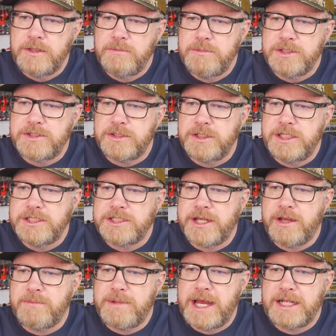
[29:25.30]
Missile needs
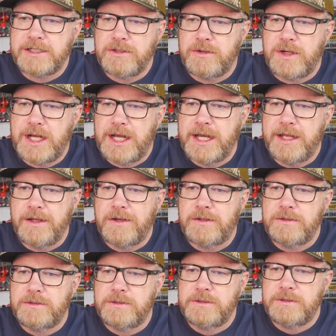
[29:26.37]
to come back to
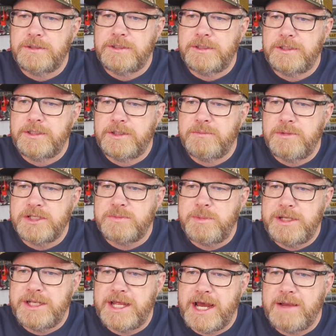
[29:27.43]
Ohio.
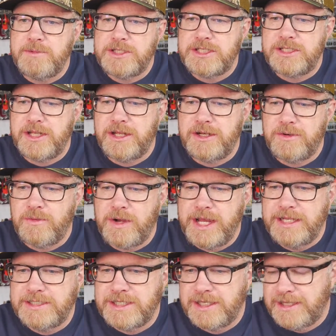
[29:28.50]
Must be diamond studded
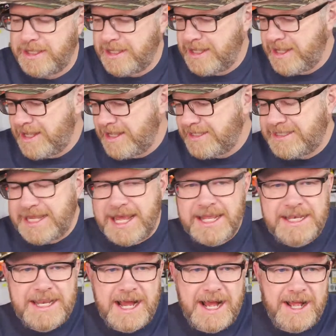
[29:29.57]
weights.
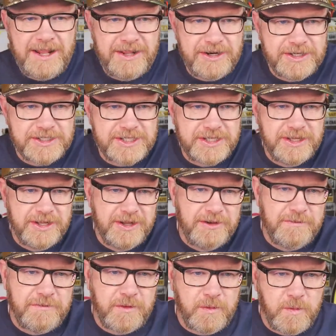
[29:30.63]
$10
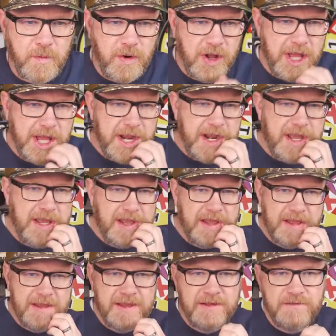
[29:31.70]
for one
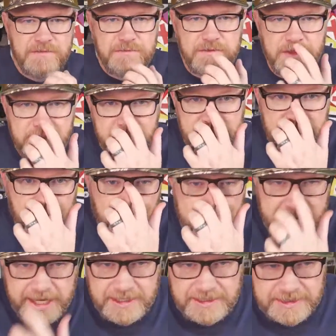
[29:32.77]
flipping
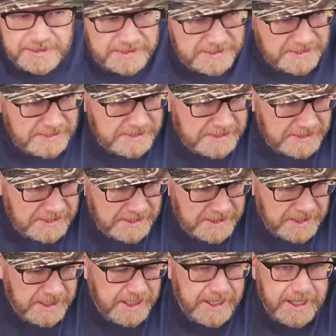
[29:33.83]
weight.
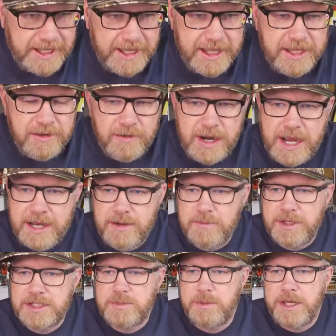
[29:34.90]
Uh, you're right.
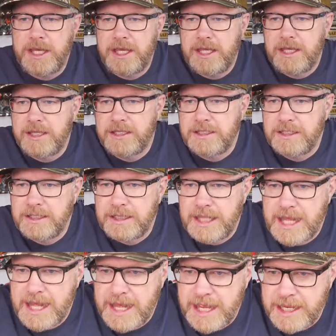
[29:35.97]
It must be
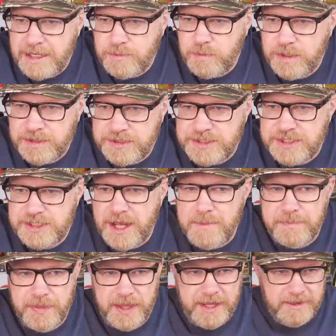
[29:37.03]
lined with
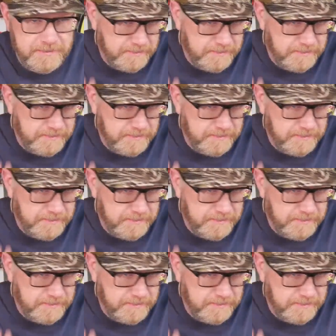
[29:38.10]
something